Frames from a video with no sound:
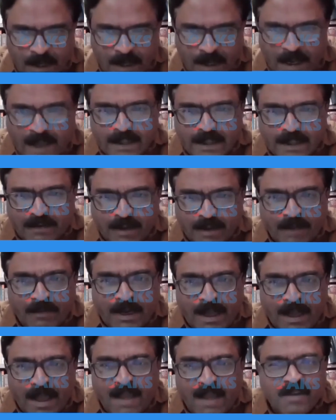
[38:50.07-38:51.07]
Like the one
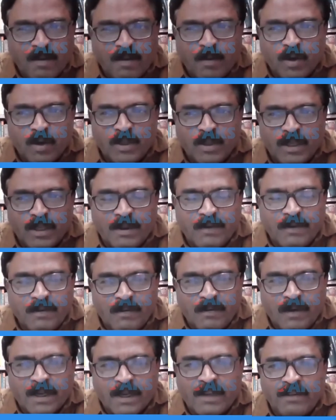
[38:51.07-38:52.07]
when I asked about the
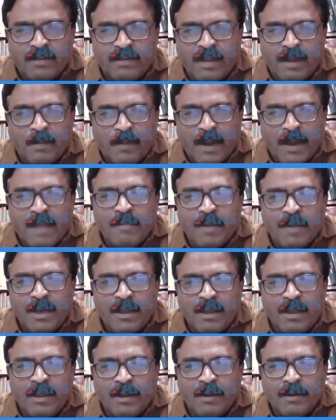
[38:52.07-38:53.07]
what is the
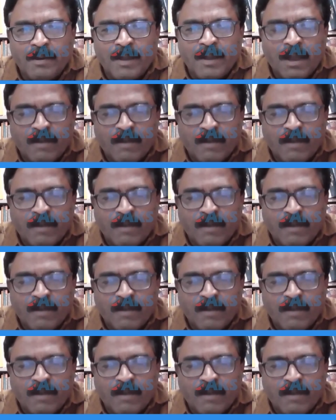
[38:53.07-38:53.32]
primary